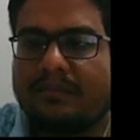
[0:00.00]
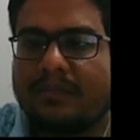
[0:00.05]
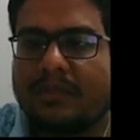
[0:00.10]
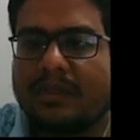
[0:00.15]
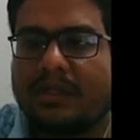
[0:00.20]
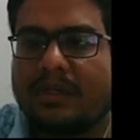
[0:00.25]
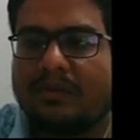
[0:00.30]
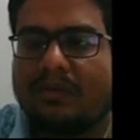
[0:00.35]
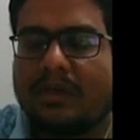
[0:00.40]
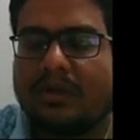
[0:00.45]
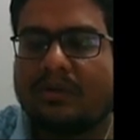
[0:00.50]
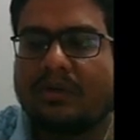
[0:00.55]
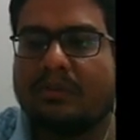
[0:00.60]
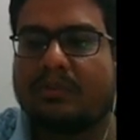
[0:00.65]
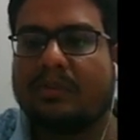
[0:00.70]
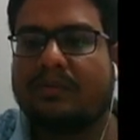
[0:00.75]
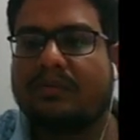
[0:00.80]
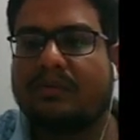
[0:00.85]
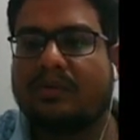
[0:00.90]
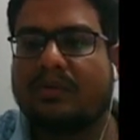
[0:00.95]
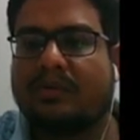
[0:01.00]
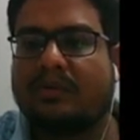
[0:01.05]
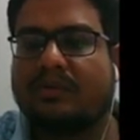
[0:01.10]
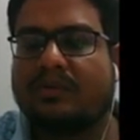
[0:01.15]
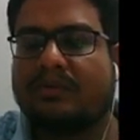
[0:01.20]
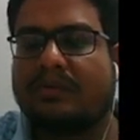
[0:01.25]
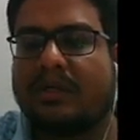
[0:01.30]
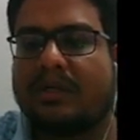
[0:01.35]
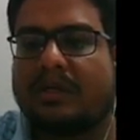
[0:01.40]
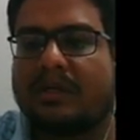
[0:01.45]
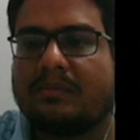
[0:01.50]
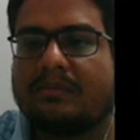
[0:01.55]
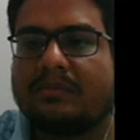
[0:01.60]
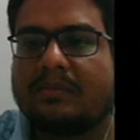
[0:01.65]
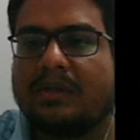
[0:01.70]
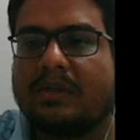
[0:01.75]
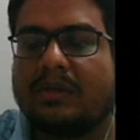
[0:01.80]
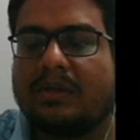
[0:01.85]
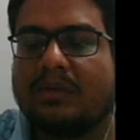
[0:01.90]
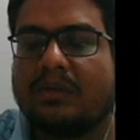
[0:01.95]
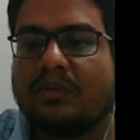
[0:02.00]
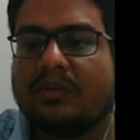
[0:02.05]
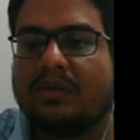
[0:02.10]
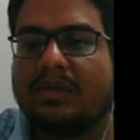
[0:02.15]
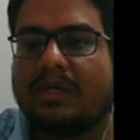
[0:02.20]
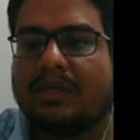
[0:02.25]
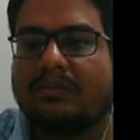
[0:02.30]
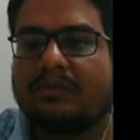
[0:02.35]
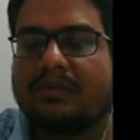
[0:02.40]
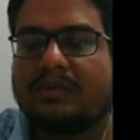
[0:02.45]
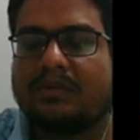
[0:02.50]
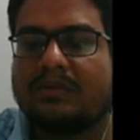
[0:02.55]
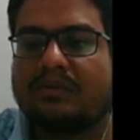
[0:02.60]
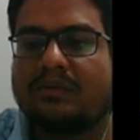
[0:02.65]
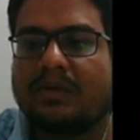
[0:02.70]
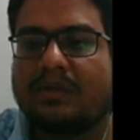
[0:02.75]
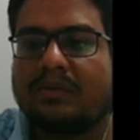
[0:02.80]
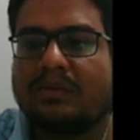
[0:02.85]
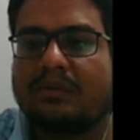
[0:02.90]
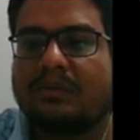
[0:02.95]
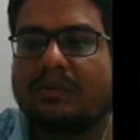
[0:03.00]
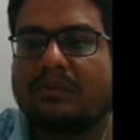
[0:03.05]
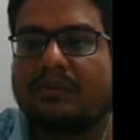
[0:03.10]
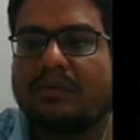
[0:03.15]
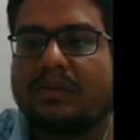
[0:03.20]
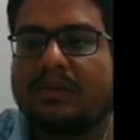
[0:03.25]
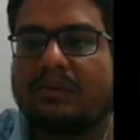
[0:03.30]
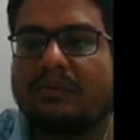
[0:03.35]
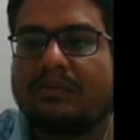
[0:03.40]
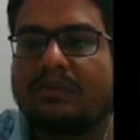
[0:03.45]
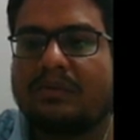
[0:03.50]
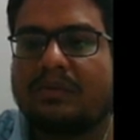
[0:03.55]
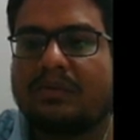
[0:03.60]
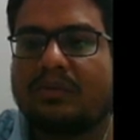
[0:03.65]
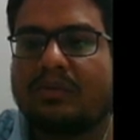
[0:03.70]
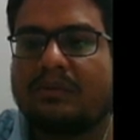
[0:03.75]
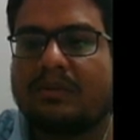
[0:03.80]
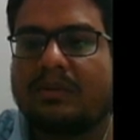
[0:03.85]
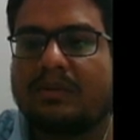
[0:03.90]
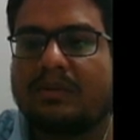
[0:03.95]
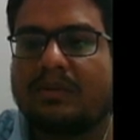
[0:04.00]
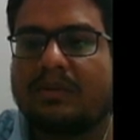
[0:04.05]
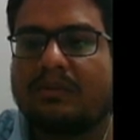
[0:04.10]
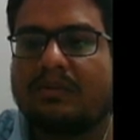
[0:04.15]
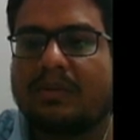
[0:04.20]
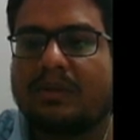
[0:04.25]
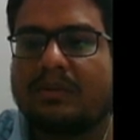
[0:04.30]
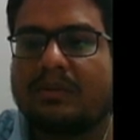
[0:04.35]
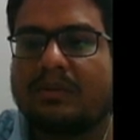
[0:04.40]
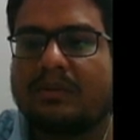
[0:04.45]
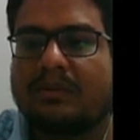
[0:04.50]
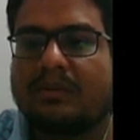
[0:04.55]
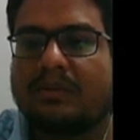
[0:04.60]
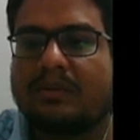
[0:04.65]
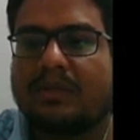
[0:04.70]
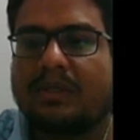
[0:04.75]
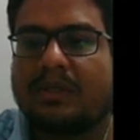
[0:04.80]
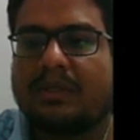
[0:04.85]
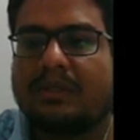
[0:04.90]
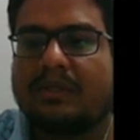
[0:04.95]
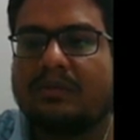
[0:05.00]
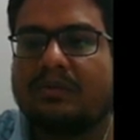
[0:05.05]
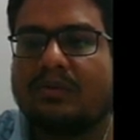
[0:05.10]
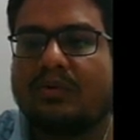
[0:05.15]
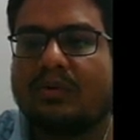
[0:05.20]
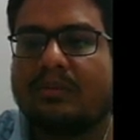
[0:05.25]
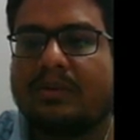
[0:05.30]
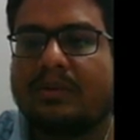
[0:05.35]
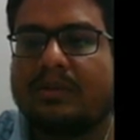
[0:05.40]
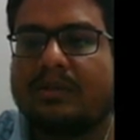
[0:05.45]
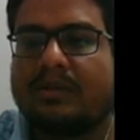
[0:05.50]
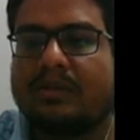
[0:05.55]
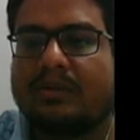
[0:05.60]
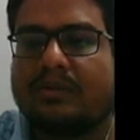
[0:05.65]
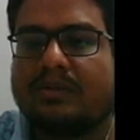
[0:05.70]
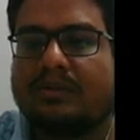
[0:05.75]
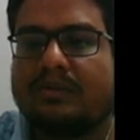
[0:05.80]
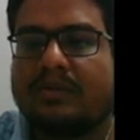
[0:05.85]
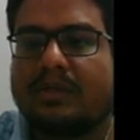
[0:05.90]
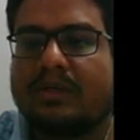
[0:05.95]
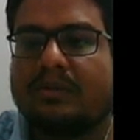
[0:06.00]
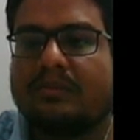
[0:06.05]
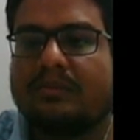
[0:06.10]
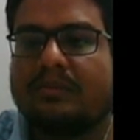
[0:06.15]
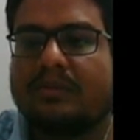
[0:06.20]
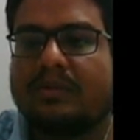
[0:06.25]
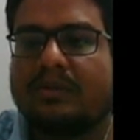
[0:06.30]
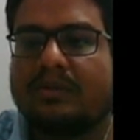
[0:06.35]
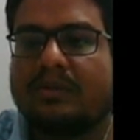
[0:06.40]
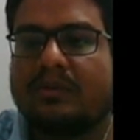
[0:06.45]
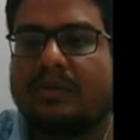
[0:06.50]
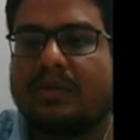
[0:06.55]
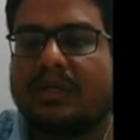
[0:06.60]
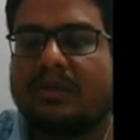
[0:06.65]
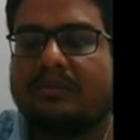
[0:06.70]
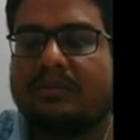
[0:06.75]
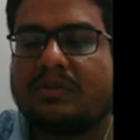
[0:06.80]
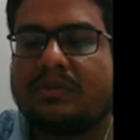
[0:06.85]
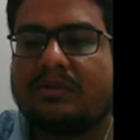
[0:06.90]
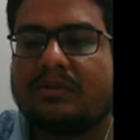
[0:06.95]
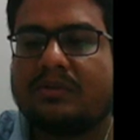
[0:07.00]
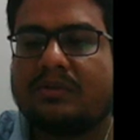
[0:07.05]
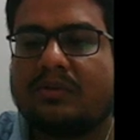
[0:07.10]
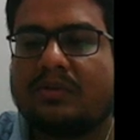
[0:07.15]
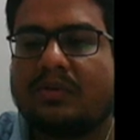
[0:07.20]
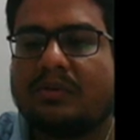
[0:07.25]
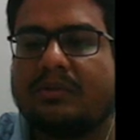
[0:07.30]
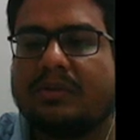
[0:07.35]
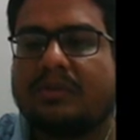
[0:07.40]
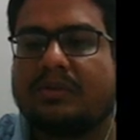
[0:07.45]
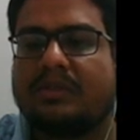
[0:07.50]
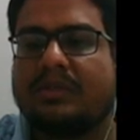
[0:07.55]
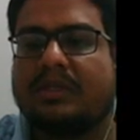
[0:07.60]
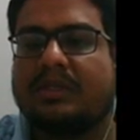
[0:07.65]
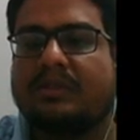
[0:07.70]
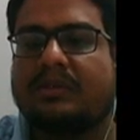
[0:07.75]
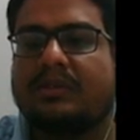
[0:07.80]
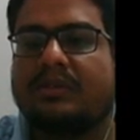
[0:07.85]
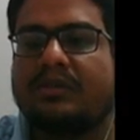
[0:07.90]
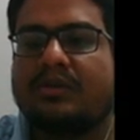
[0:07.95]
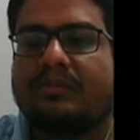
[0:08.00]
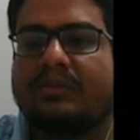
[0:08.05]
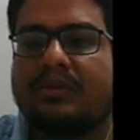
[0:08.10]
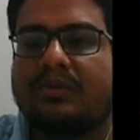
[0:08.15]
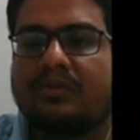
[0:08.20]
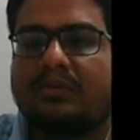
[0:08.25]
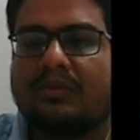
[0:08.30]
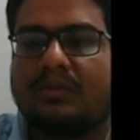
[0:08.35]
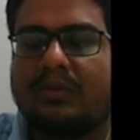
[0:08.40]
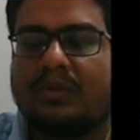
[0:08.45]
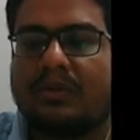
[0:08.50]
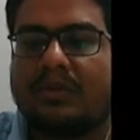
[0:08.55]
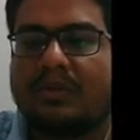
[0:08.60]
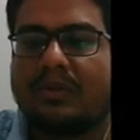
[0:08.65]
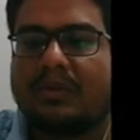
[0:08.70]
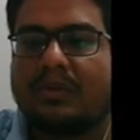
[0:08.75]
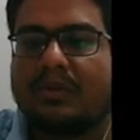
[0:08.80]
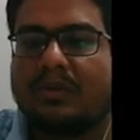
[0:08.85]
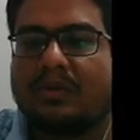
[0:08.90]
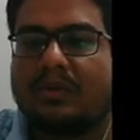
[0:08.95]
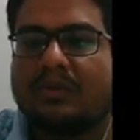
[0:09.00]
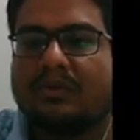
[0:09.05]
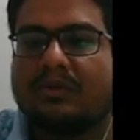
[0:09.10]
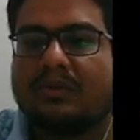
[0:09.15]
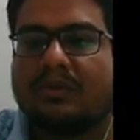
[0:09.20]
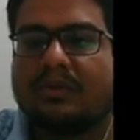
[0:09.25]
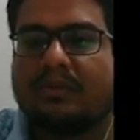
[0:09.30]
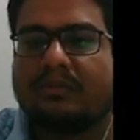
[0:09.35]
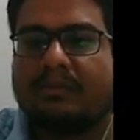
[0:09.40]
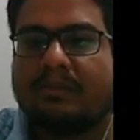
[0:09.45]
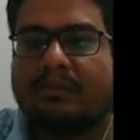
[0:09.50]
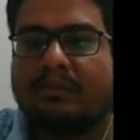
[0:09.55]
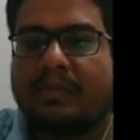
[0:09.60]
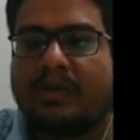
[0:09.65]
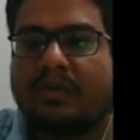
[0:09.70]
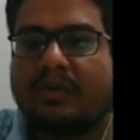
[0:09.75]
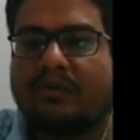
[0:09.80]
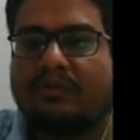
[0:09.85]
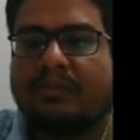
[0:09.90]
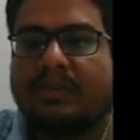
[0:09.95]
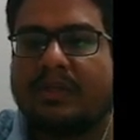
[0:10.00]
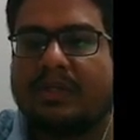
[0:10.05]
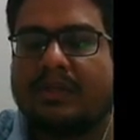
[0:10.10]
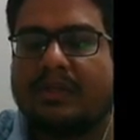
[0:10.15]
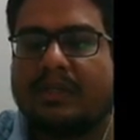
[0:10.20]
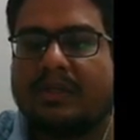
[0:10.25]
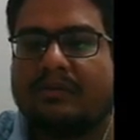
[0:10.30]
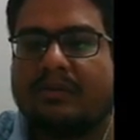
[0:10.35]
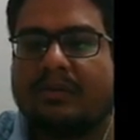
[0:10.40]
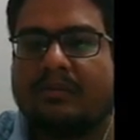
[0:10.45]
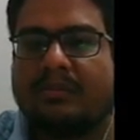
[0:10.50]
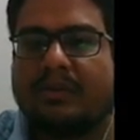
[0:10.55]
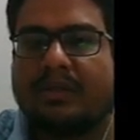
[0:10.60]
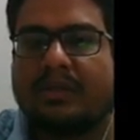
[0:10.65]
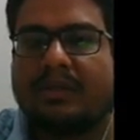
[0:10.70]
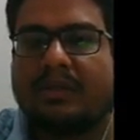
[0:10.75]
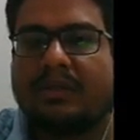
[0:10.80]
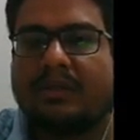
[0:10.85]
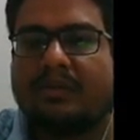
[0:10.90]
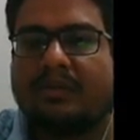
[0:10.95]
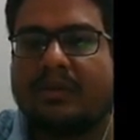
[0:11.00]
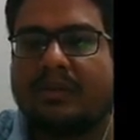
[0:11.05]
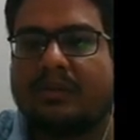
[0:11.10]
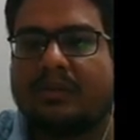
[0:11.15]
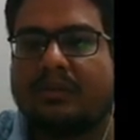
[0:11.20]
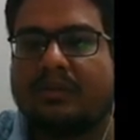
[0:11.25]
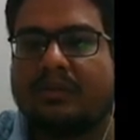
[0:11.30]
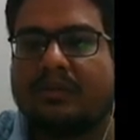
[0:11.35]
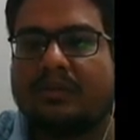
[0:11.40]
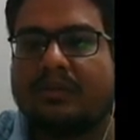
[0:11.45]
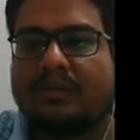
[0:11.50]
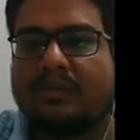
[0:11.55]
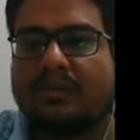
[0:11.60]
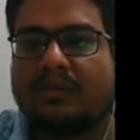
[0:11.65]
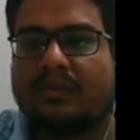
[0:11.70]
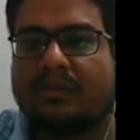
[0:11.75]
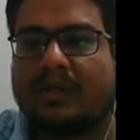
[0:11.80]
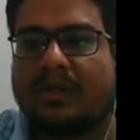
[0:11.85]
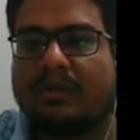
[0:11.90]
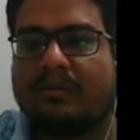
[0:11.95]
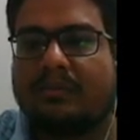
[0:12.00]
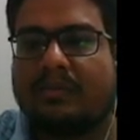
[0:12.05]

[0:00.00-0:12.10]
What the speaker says: and 1 comma 4 also will come 2 times, since 1 comma 4 and 4 comma 1, 2 comma 3 also will come 2 times, since 2 comma 3 and 3 comma 2. So P of B, that will be equal to 1